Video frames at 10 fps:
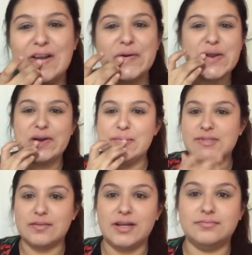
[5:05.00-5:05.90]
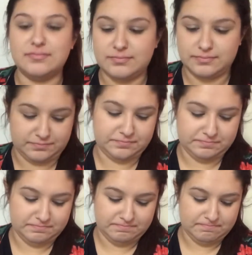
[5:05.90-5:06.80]
I don't really wear lipstick, but
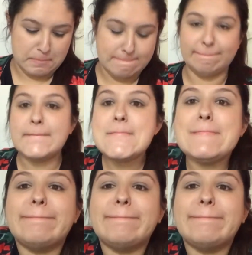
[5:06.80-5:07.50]
hmm,